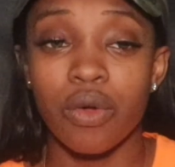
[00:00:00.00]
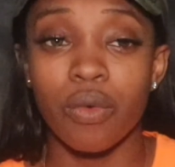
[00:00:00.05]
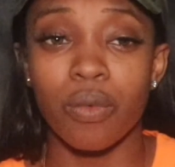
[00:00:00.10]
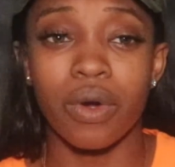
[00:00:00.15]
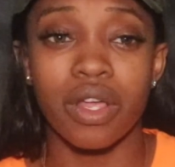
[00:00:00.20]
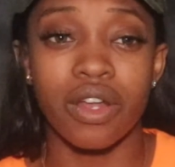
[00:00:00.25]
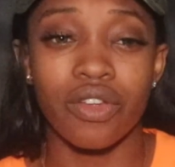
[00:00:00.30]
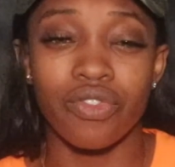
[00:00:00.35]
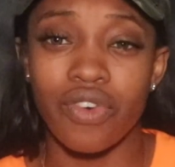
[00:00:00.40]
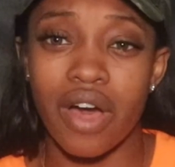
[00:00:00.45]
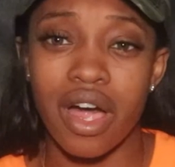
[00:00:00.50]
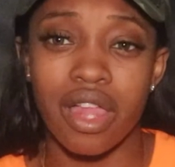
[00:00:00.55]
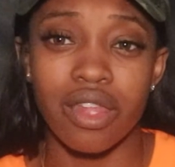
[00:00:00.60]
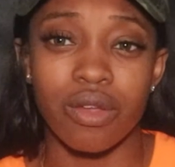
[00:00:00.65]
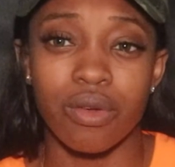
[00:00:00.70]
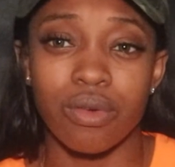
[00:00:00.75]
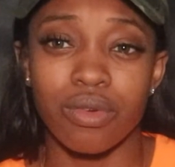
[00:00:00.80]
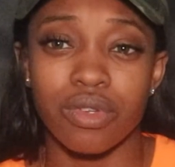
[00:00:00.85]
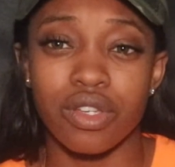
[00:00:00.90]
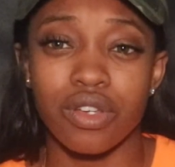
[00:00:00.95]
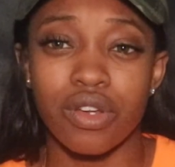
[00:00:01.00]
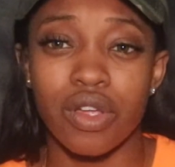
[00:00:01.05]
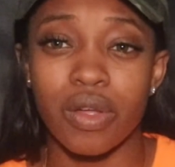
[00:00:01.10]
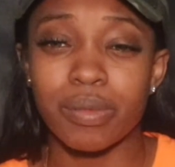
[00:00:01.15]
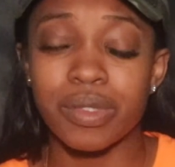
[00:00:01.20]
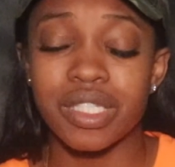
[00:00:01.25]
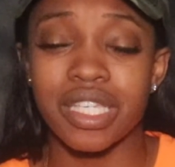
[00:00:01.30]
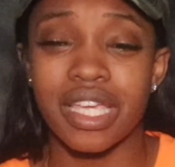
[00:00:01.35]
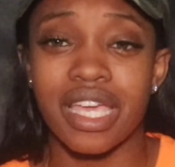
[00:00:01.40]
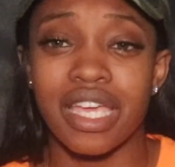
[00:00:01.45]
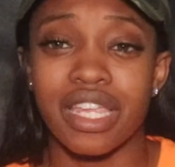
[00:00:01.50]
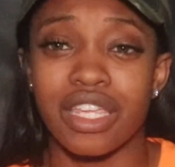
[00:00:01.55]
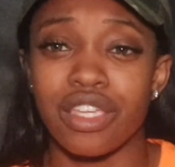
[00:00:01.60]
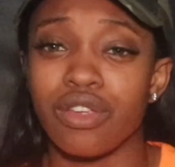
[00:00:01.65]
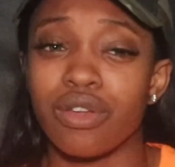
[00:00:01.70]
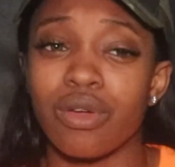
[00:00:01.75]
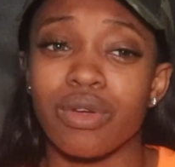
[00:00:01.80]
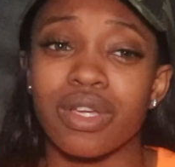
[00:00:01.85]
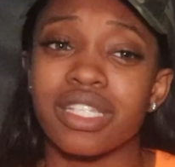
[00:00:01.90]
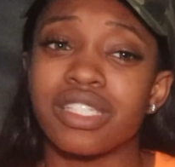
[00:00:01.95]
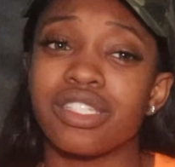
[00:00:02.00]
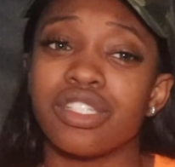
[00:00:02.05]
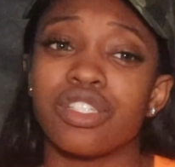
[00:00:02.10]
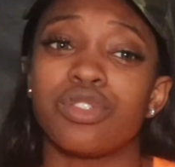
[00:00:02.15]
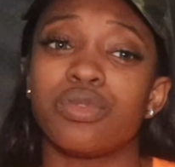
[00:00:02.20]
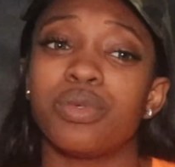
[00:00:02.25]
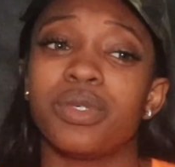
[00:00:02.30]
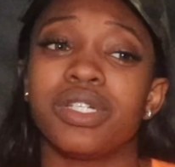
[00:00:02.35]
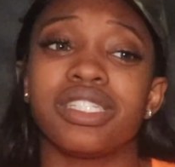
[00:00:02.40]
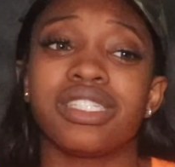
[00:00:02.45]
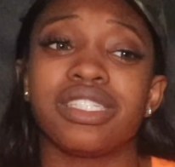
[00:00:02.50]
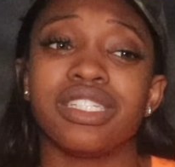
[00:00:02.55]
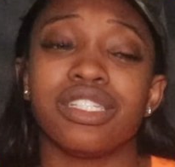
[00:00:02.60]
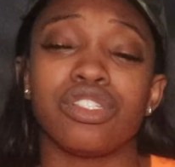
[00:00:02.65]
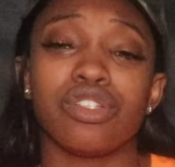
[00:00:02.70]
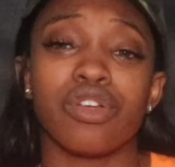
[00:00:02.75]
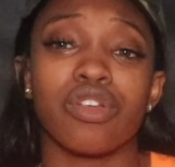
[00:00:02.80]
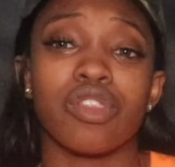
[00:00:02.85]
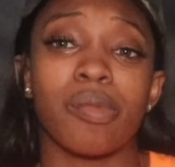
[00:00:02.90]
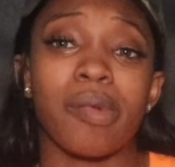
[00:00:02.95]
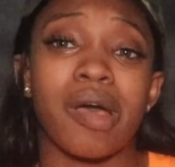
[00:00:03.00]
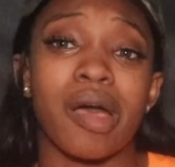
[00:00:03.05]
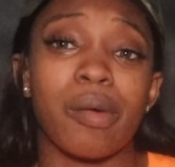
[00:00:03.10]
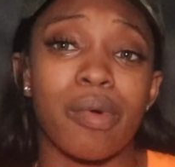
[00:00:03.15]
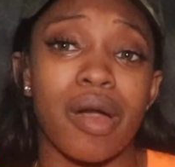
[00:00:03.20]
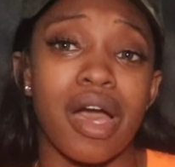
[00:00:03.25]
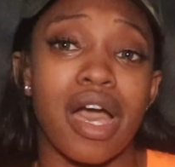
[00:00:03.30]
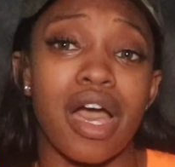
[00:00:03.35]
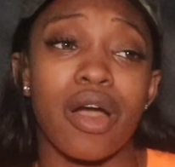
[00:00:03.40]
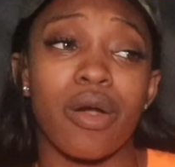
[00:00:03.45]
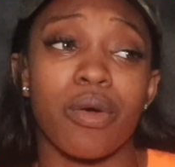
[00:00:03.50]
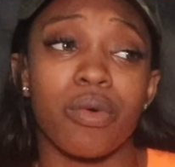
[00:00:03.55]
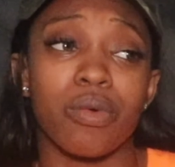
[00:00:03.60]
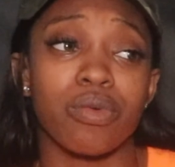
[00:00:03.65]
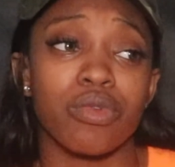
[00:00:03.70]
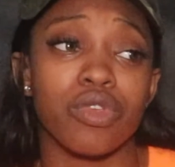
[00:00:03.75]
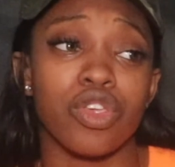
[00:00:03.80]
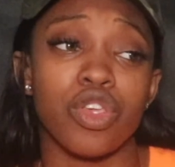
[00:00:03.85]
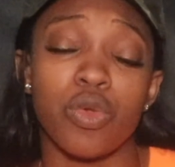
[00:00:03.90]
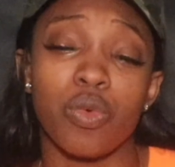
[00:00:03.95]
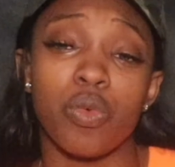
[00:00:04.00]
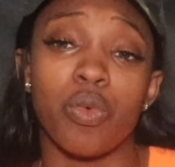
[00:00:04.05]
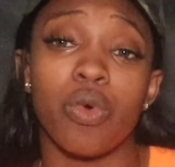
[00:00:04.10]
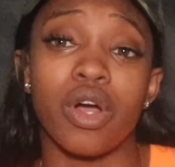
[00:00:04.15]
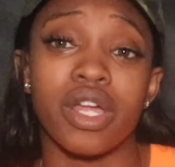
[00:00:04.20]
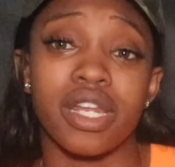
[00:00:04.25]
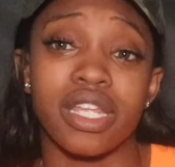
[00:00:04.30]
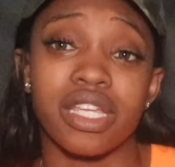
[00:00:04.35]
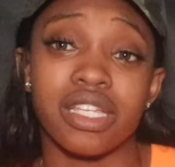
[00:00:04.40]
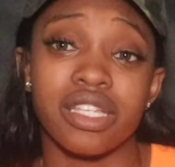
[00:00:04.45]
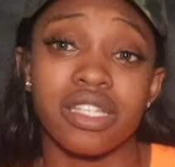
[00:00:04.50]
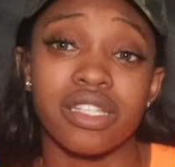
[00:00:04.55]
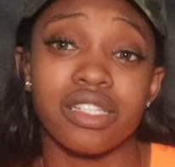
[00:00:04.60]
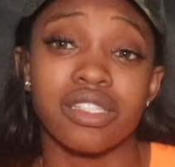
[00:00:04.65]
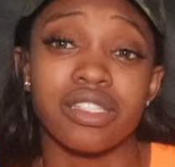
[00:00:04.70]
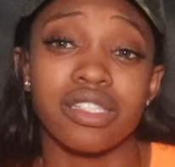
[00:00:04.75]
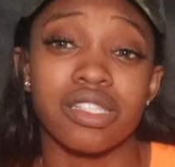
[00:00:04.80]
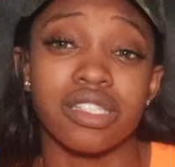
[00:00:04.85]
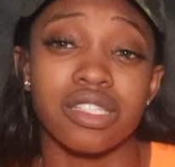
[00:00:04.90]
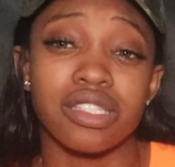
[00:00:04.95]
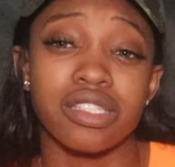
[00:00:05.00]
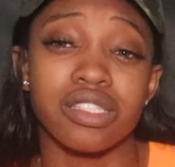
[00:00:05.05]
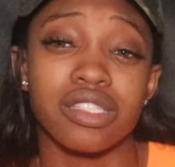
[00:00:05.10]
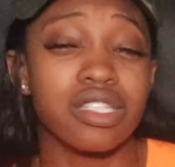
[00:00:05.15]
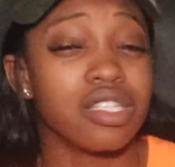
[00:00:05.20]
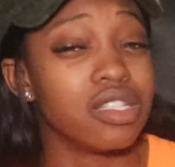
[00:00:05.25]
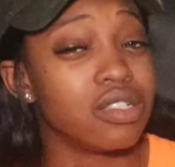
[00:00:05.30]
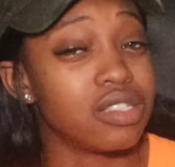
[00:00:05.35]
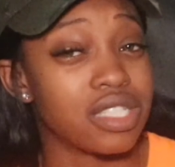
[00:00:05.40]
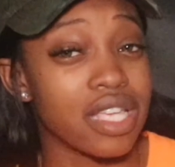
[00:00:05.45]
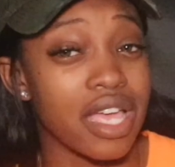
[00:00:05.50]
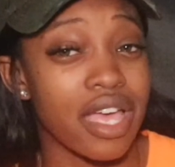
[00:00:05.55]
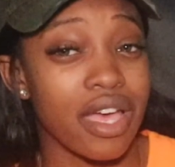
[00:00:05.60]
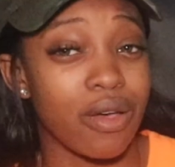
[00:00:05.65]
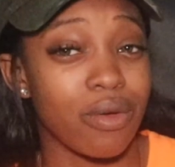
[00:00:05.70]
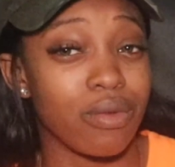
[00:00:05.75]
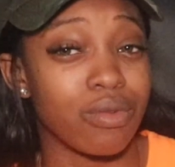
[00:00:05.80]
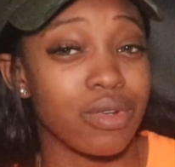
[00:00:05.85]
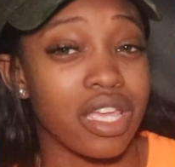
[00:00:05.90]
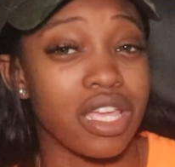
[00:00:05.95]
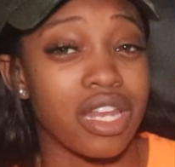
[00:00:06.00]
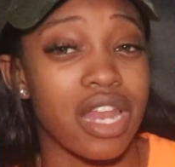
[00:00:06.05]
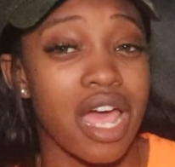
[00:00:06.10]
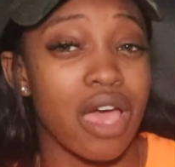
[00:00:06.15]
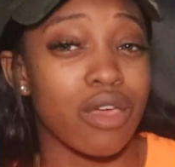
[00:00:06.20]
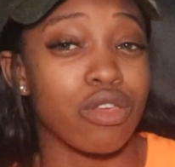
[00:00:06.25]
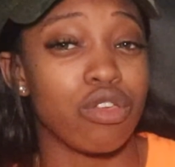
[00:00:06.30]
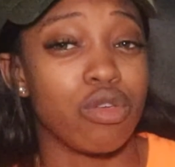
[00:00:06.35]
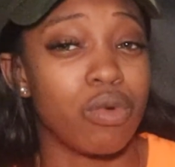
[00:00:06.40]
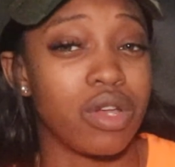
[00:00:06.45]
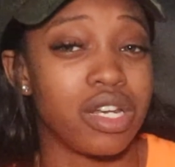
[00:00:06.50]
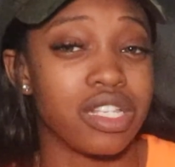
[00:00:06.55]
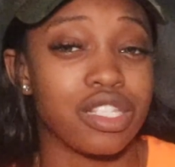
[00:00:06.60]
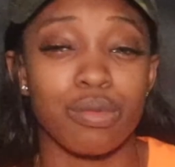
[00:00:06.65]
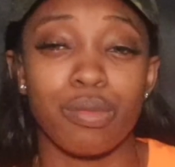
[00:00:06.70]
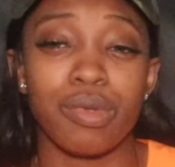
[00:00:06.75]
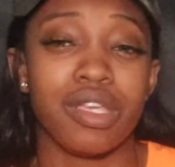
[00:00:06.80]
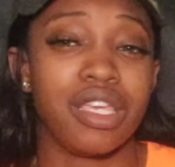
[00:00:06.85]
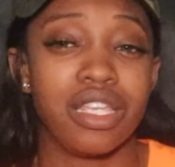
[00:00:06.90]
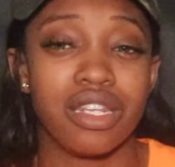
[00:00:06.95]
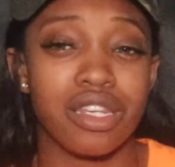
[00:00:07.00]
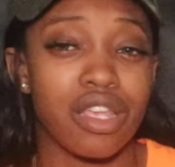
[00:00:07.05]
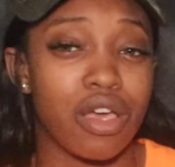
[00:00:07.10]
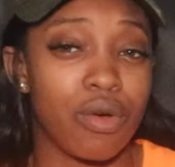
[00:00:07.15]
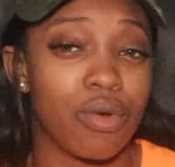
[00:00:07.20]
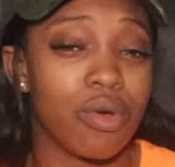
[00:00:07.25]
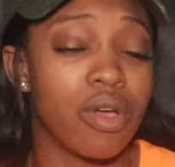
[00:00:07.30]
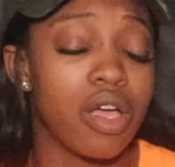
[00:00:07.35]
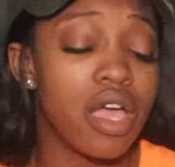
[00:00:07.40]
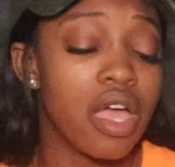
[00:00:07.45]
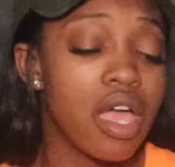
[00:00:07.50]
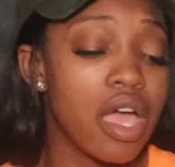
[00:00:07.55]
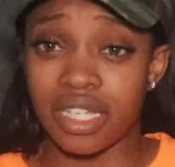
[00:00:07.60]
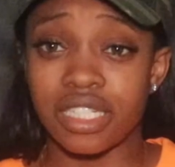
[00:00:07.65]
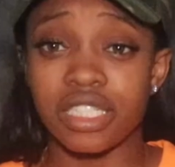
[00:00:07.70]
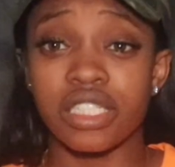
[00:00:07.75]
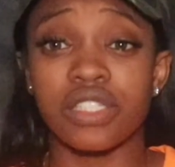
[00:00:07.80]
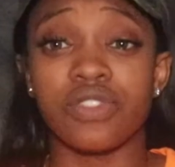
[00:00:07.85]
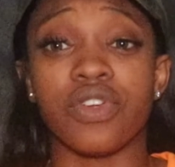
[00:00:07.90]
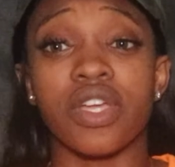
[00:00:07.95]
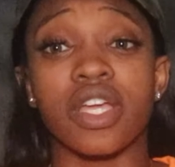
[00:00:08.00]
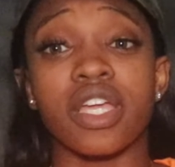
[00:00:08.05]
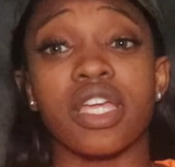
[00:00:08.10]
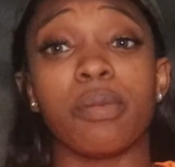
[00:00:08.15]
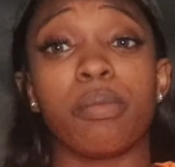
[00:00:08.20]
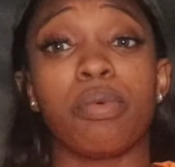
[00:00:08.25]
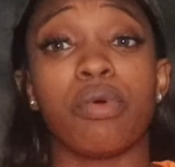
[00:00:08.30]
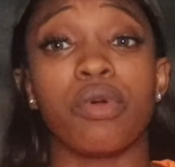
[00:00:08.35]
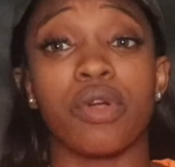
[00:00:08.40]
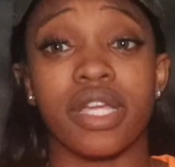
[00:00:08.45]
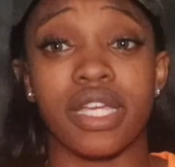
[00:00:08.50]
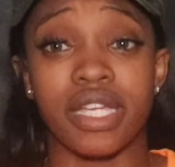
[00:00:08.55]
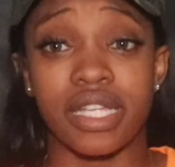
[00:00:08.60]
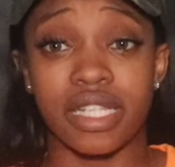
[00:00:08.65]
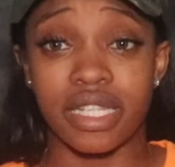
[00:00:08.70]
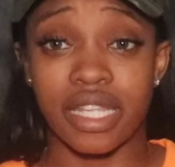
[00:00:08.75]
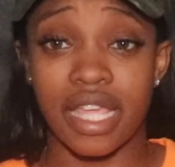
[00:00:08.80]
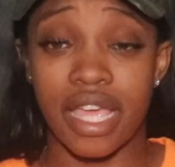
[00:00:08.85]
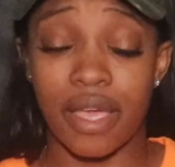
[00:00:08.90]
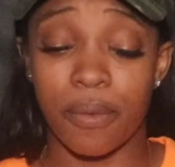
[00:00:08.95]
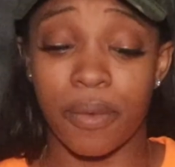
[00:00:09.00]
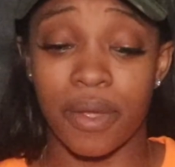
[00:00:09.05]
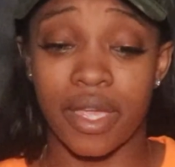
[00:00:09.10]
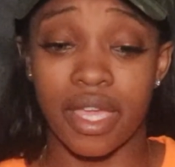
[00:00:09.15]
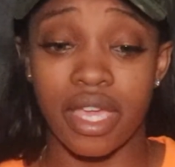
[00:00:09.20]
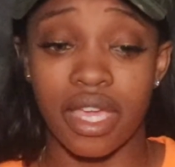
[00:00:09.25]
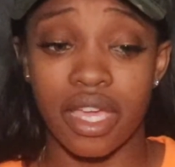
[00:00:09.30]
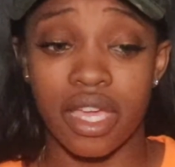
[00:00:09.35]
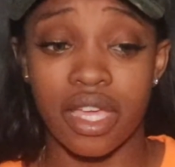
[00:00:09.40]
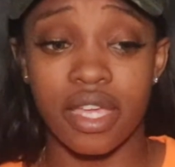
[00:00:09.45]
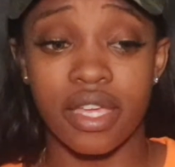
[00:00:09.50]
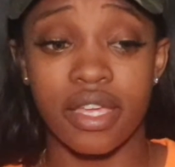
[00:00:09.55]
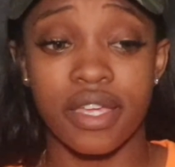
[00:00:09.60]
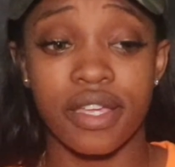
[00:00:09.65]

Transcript: want to follow, you know what I'm saying? You don't get to twist and turn the Bible how you want it to sound and how you want it to be. No, it's just very important that we